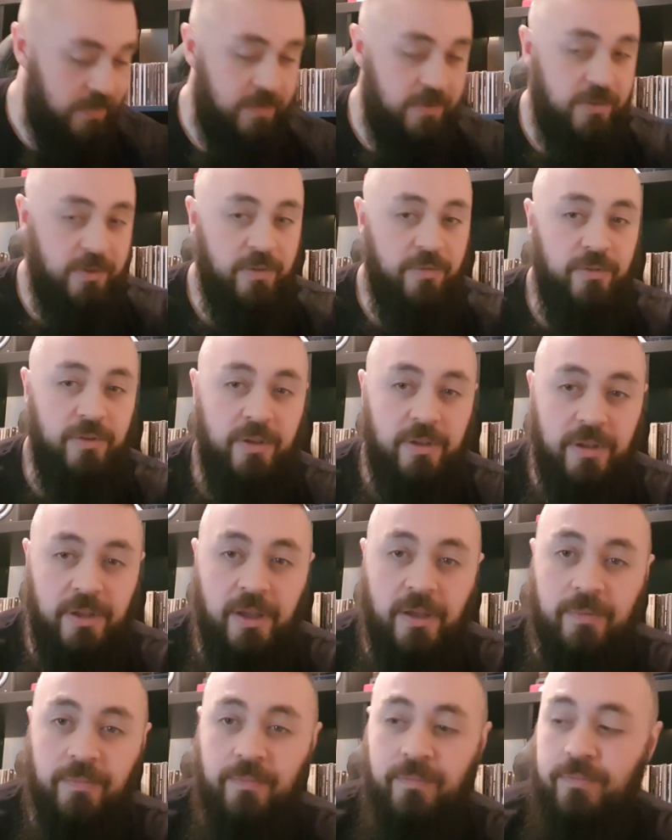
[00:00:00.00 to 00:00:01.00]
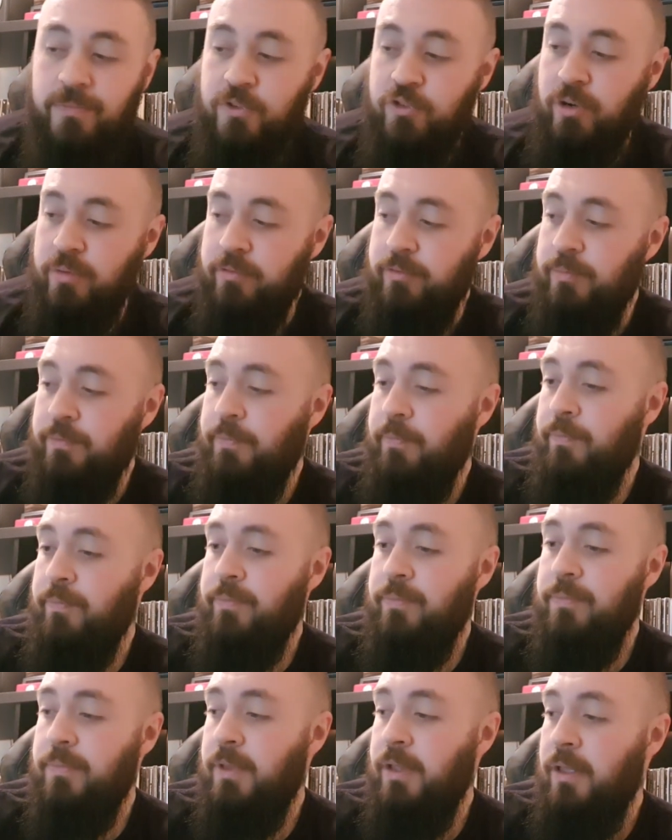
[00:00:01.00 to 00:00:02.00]
So if you, yeah, Trouble.
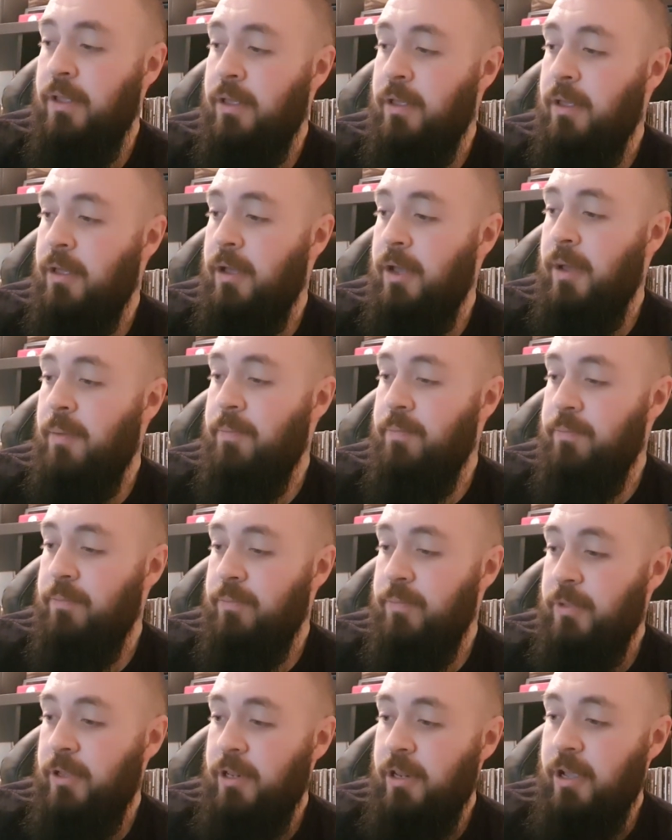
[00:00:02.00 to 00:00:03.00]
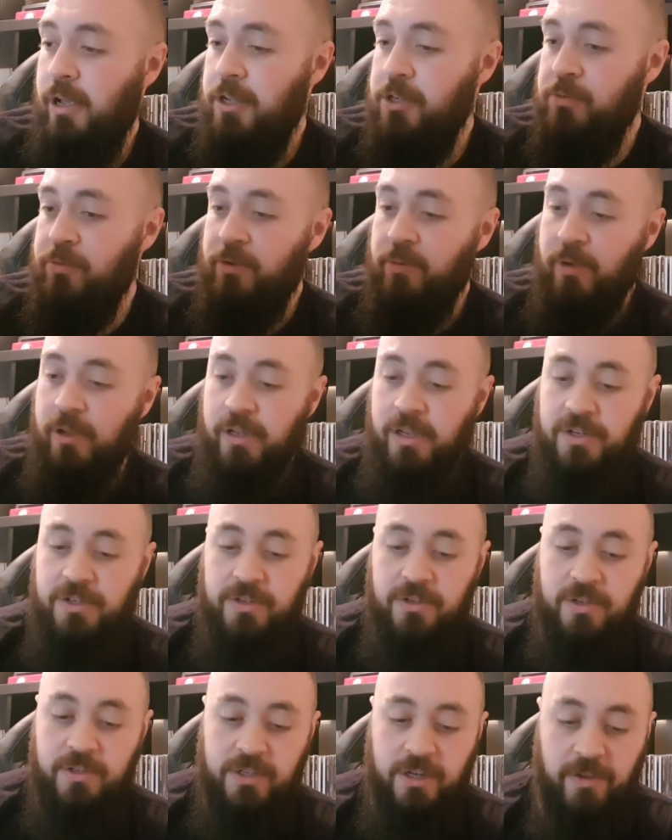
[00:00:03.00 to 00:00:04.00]
And last one on my
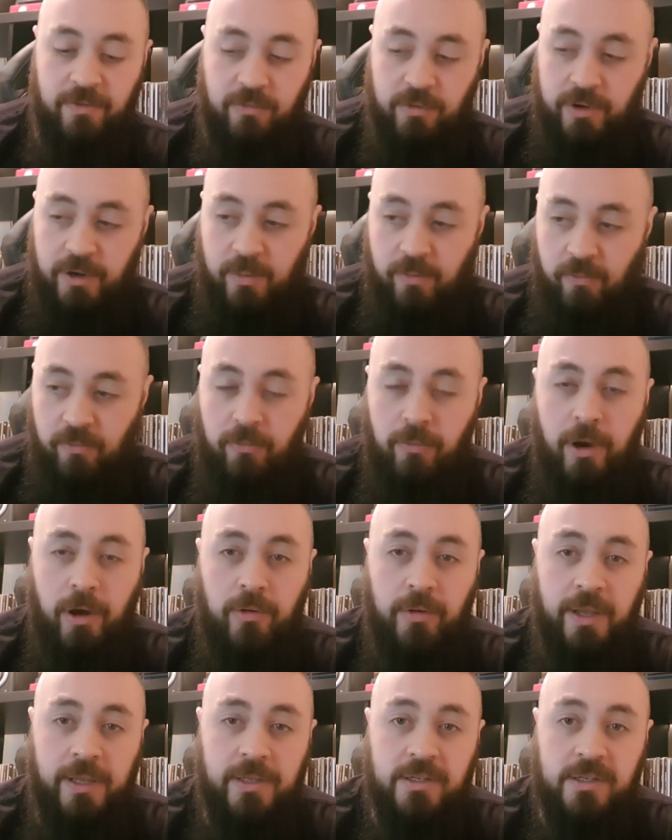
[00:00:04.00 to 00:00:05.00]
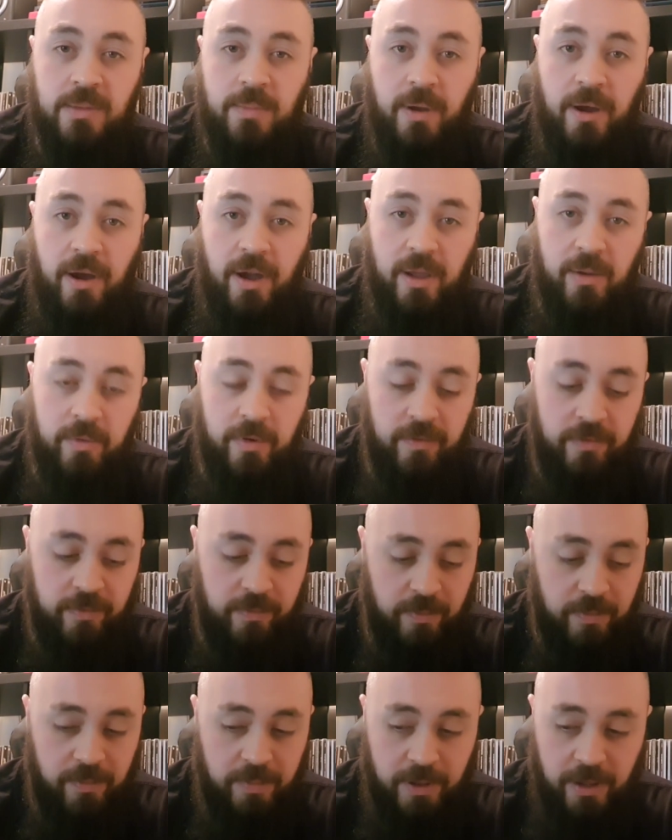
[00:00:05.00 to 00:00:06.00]
list is another one I'm well late to the party with,
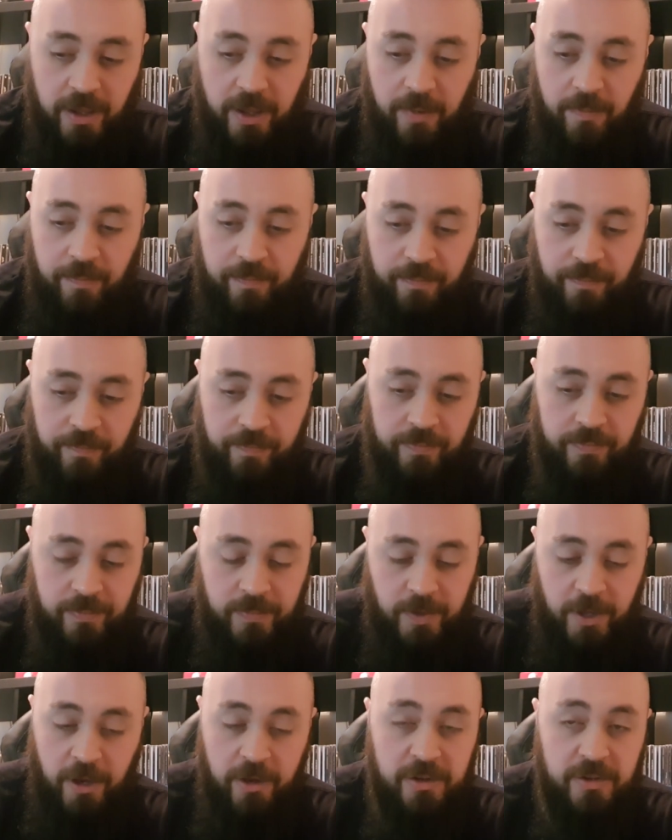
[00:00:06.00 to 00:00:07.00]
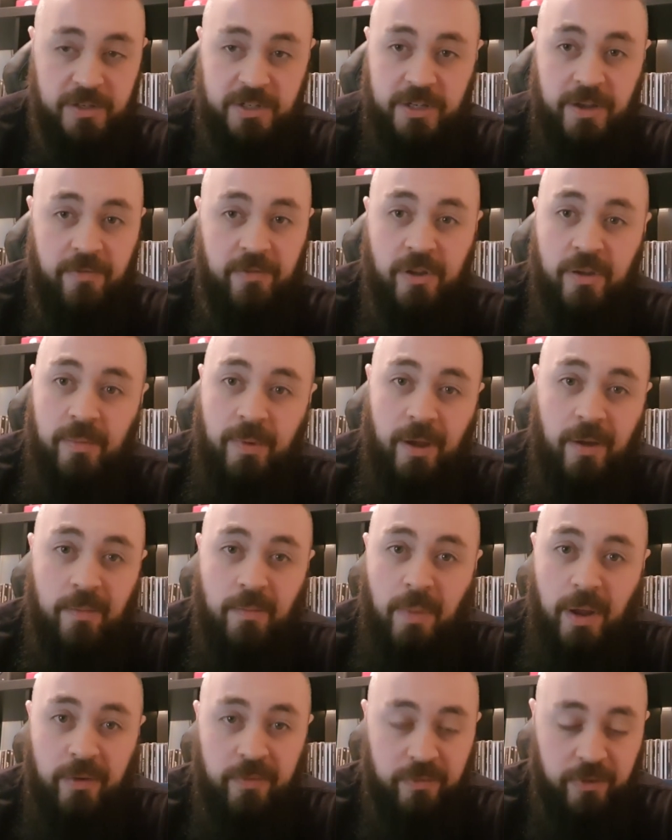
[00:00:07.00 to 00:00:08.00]
but I only discovered it about a
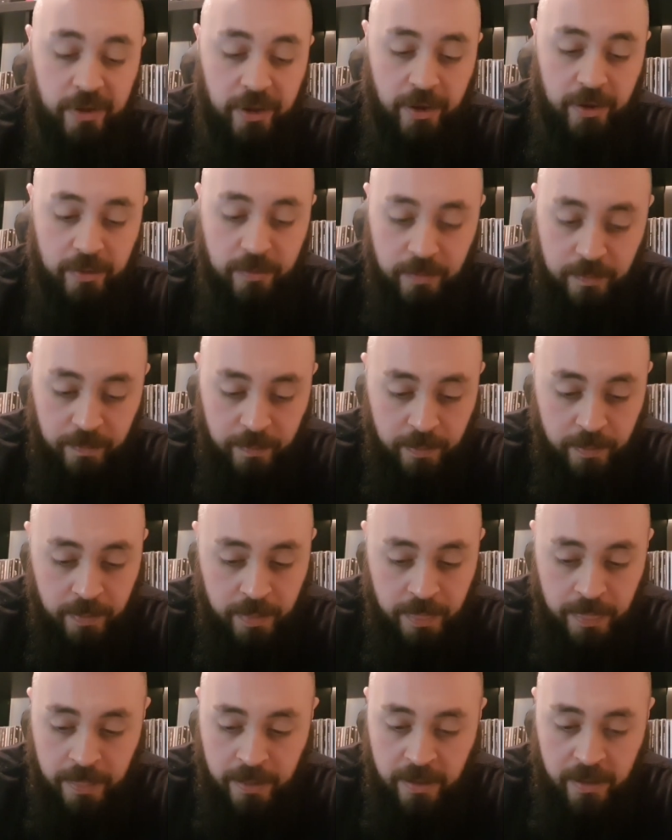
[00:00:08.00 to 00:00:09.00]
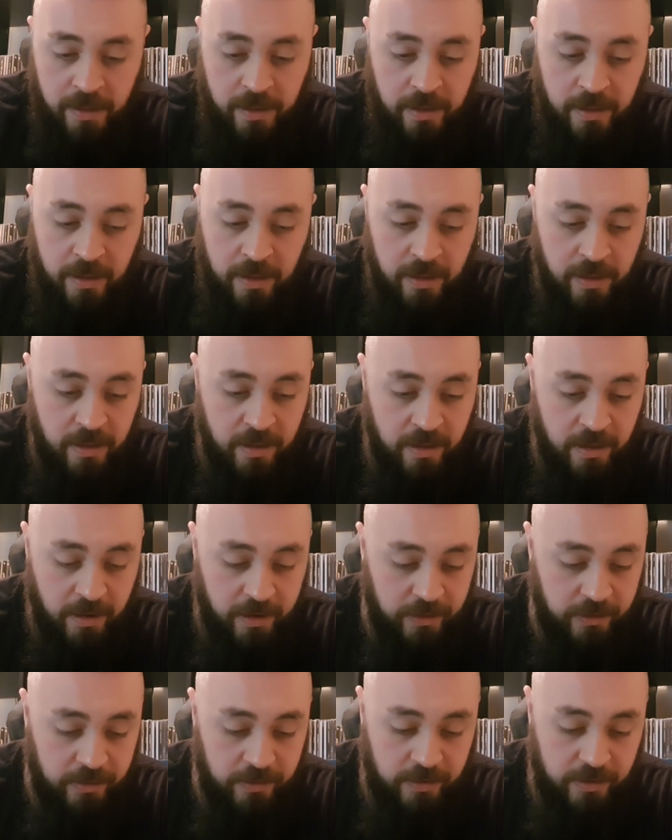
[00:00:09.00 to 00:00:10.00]
month ago.
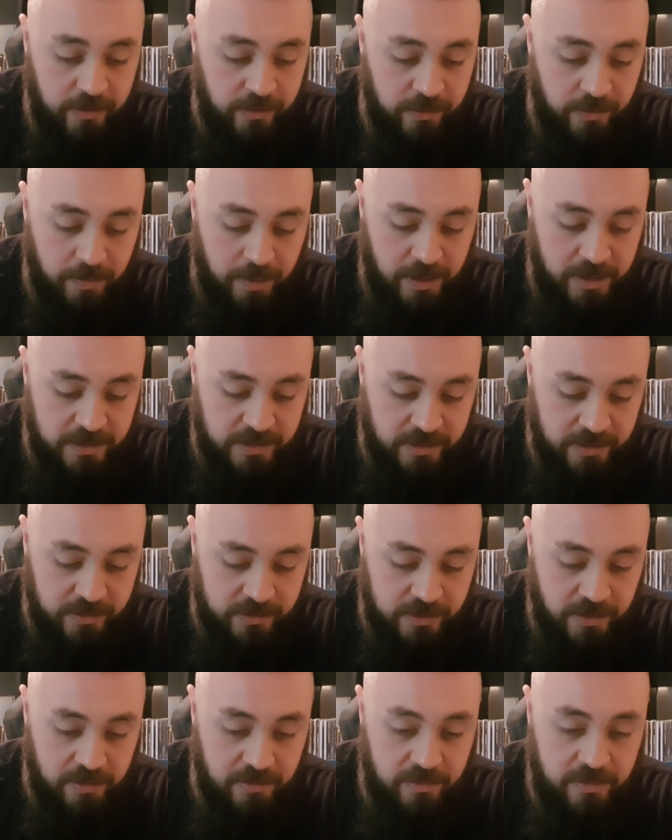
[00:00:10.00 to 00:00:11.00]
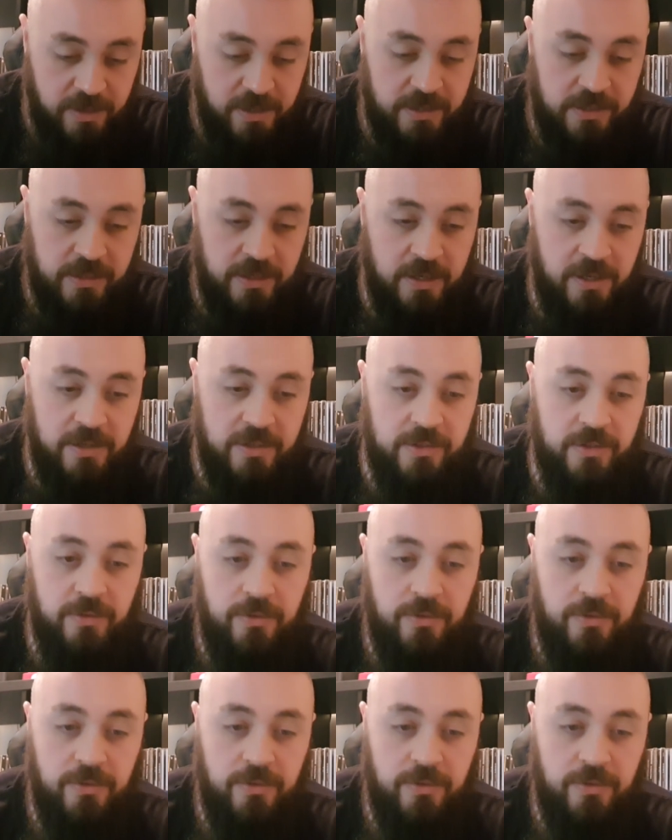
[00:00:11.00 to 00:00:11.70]
It's amazing. So this is